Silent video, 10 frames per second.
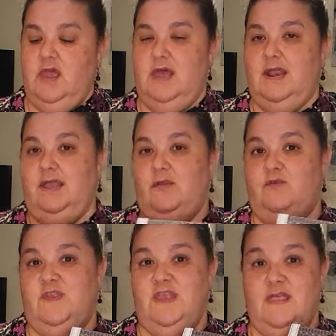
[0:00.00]
and I
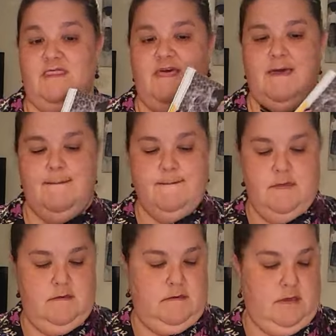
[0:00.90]
used
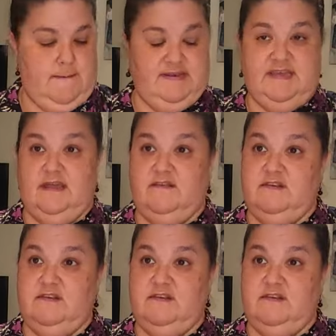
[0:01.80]
them on my tags